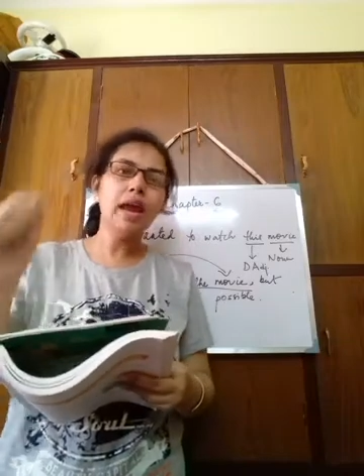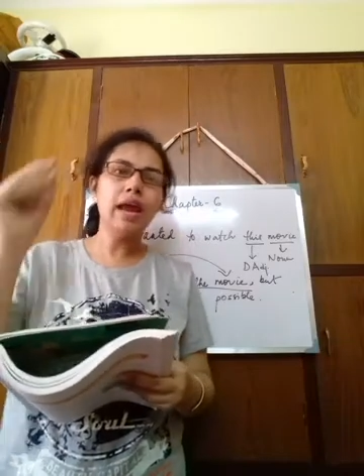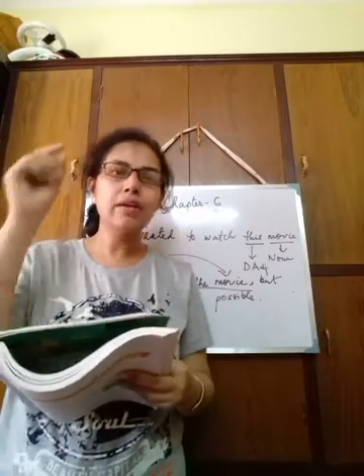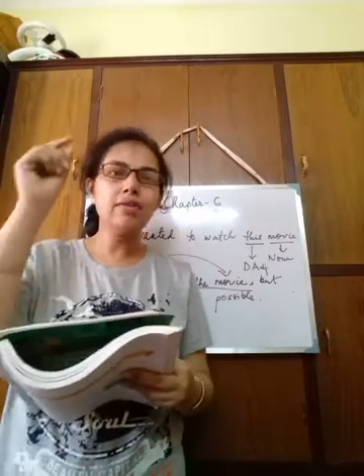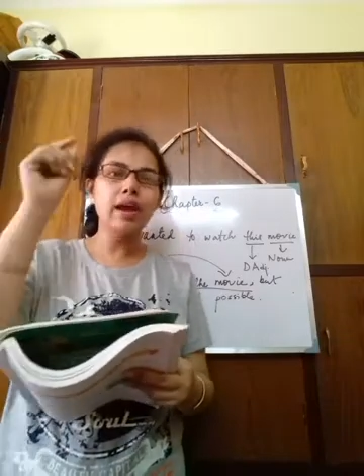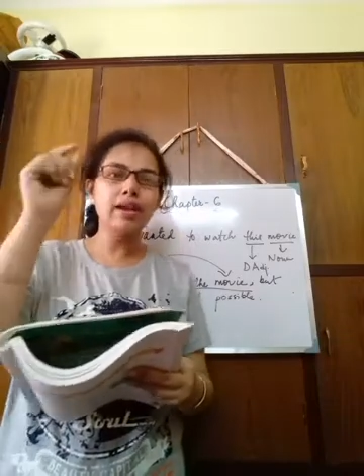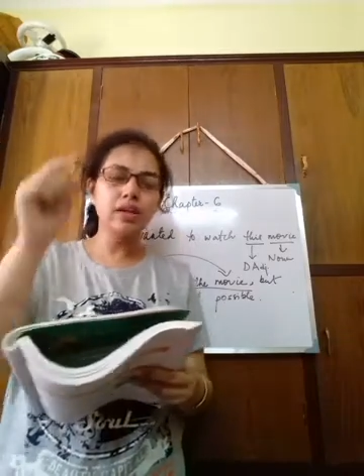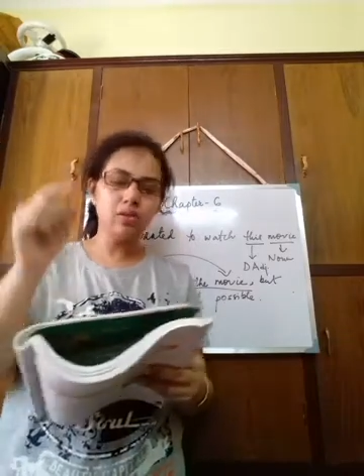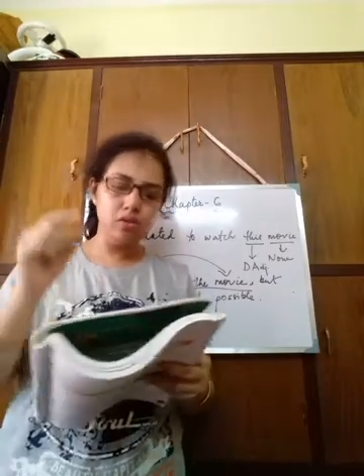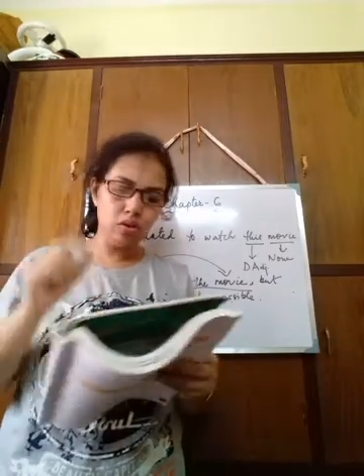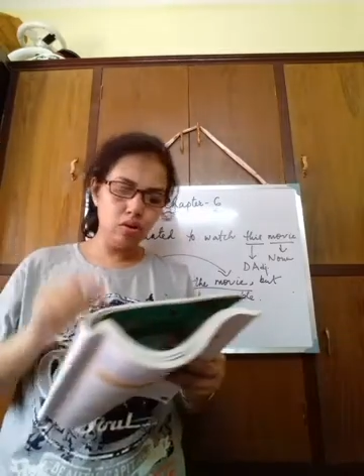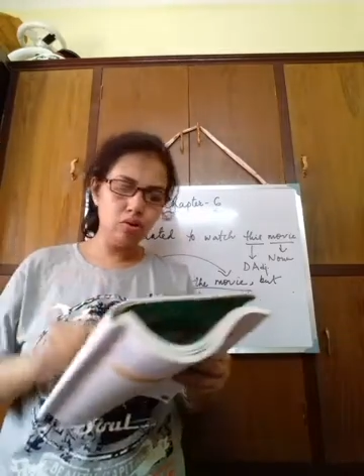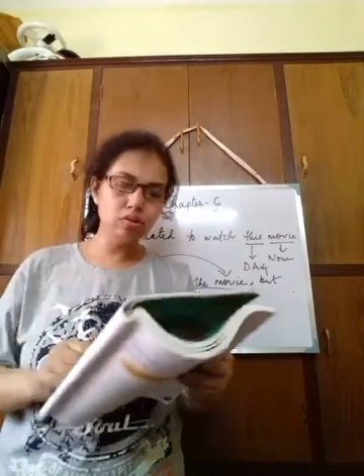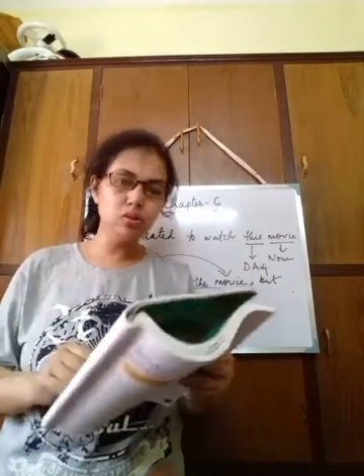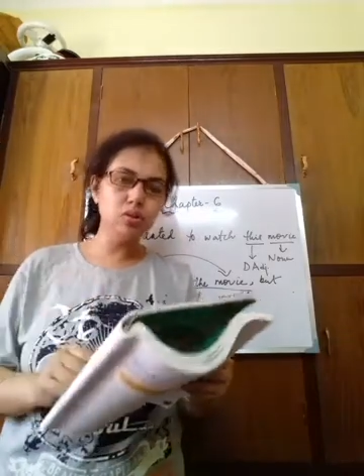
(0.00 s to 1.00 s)
and write down
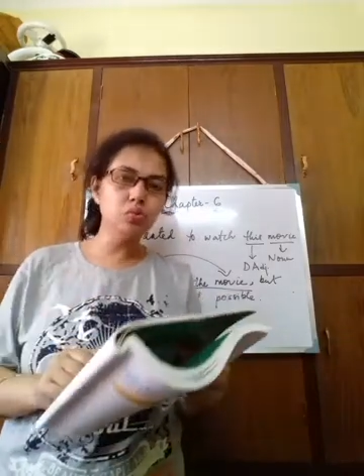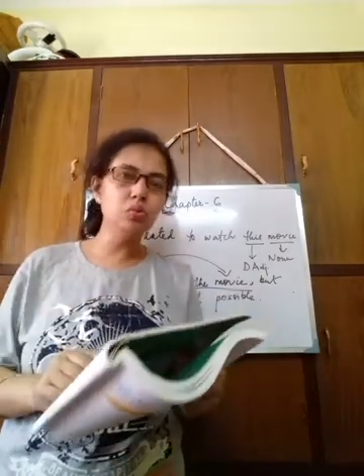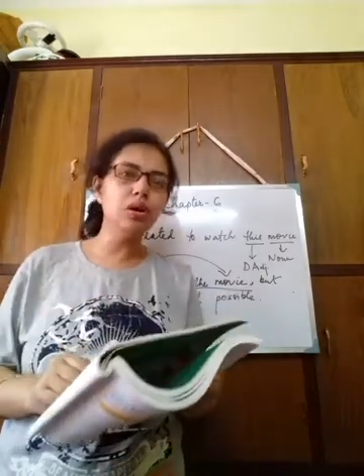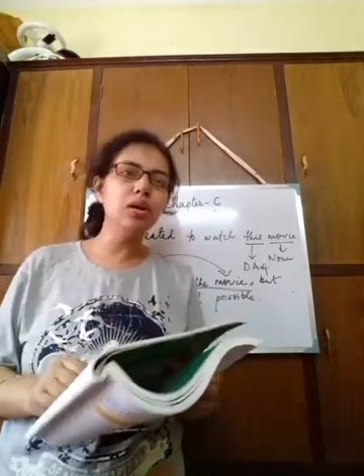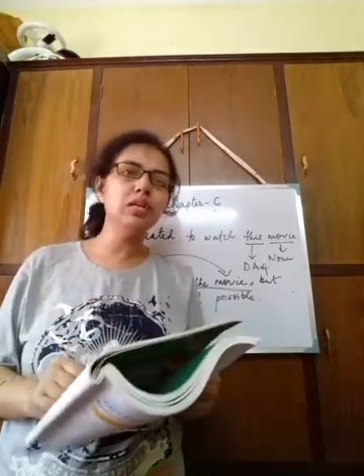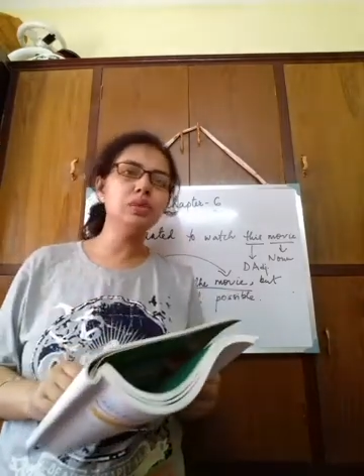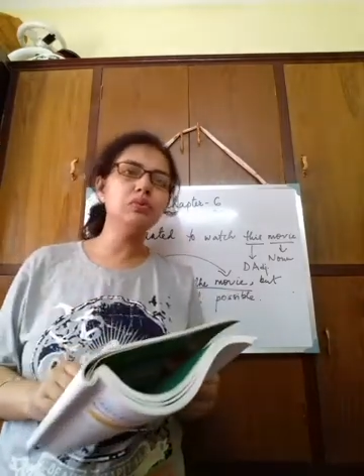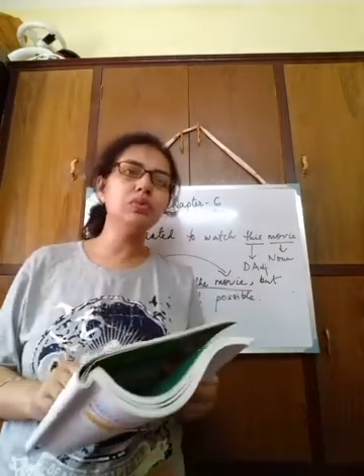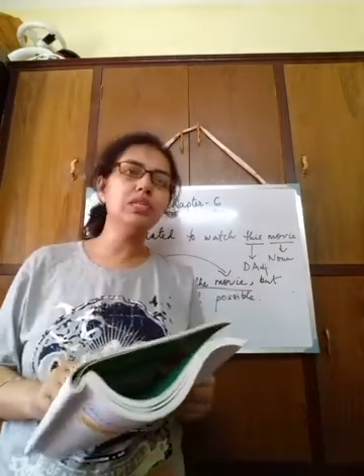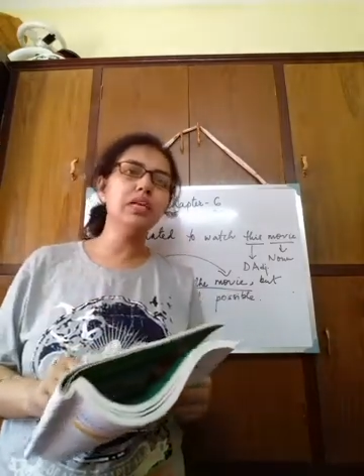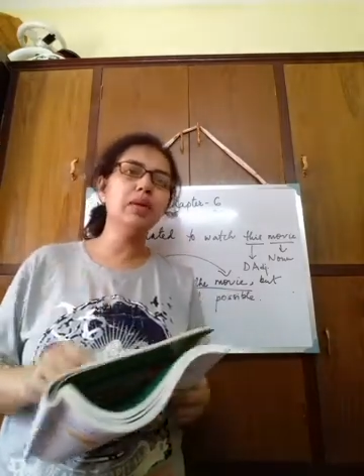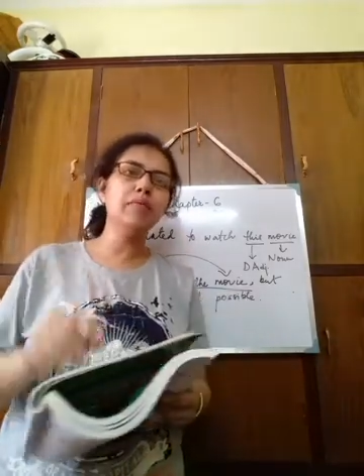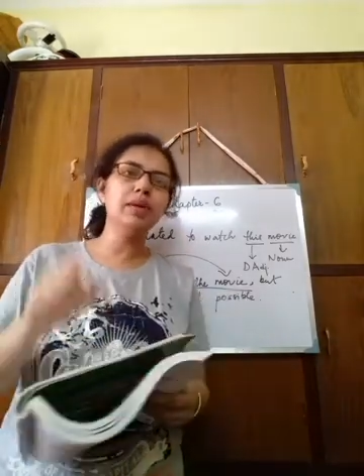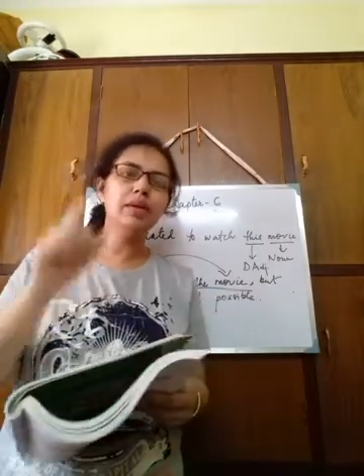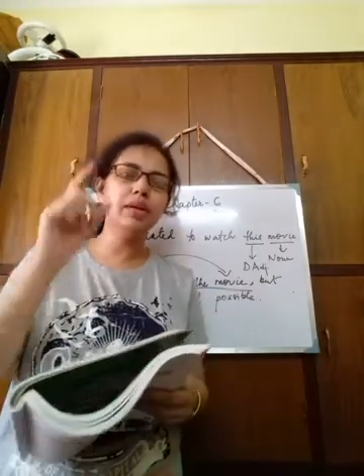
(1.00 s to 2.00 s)
all those words which
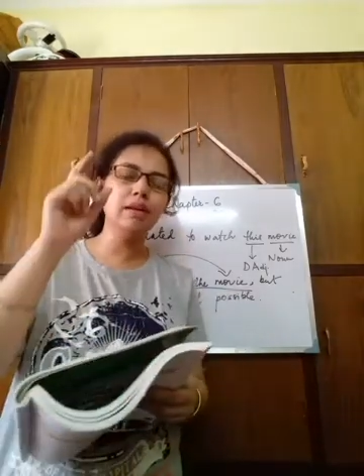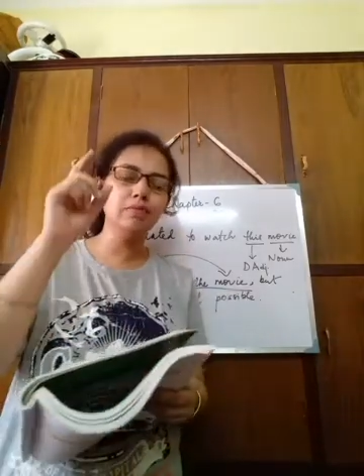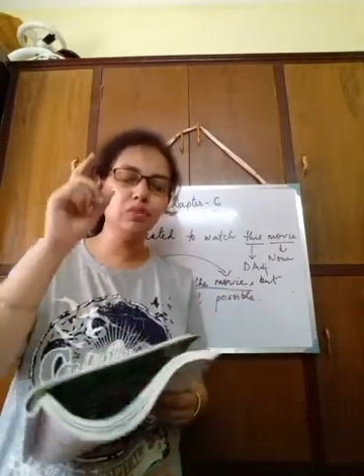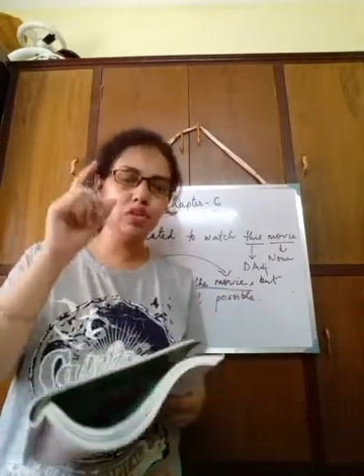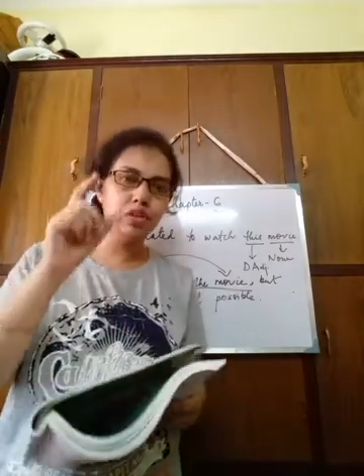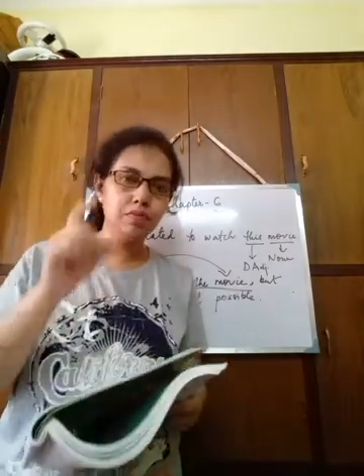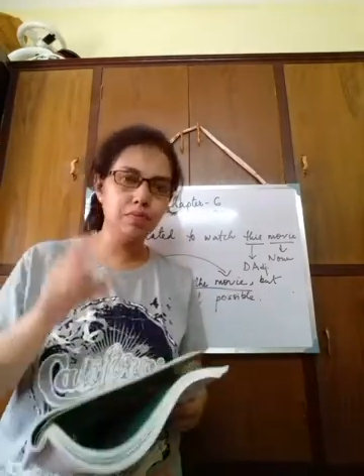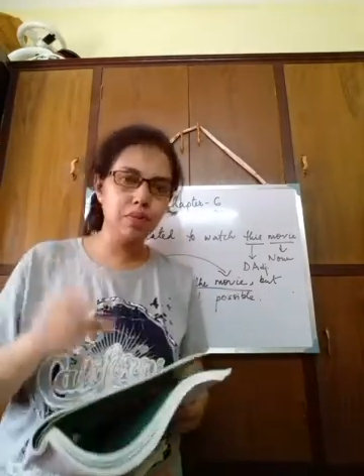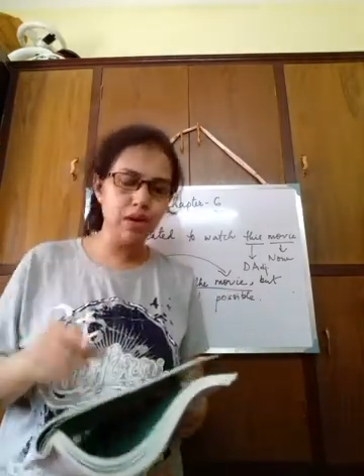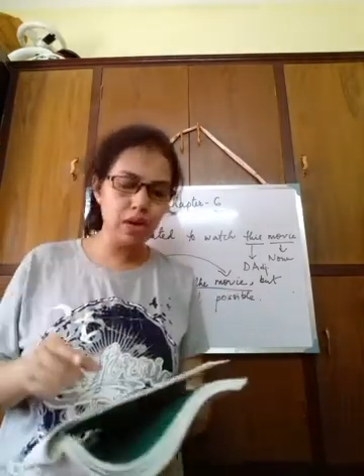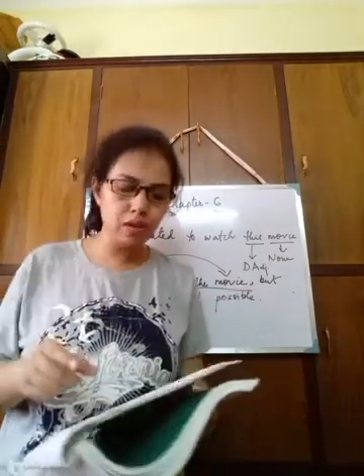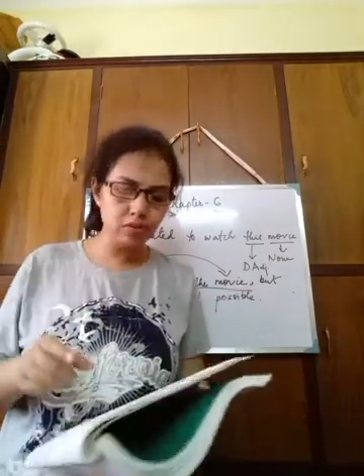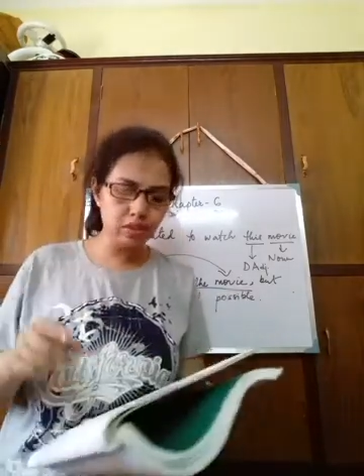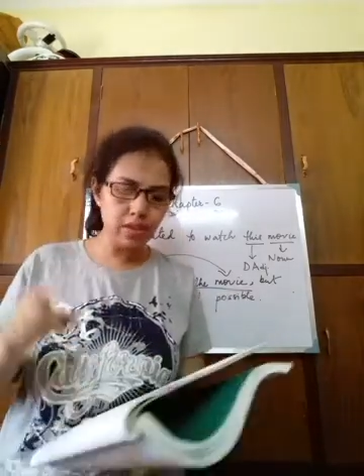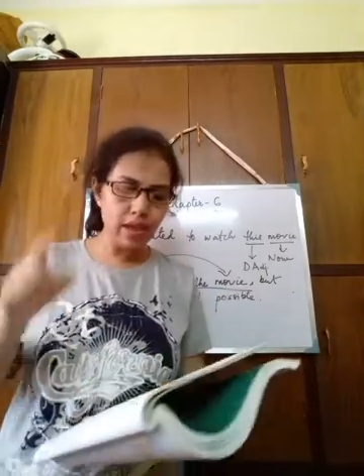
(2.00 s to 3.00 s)
come under demonstrative
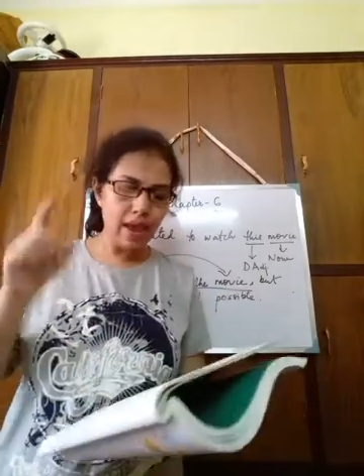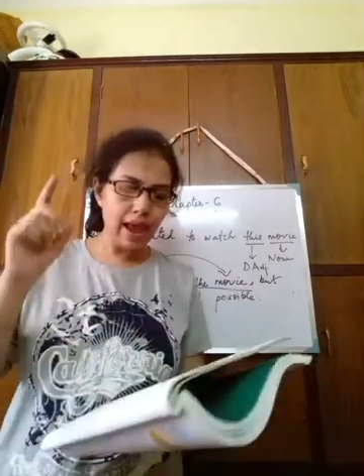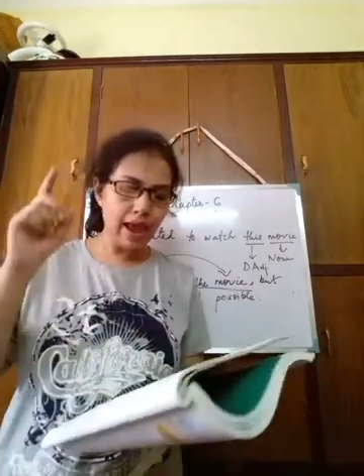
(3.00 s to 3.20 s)
pronouns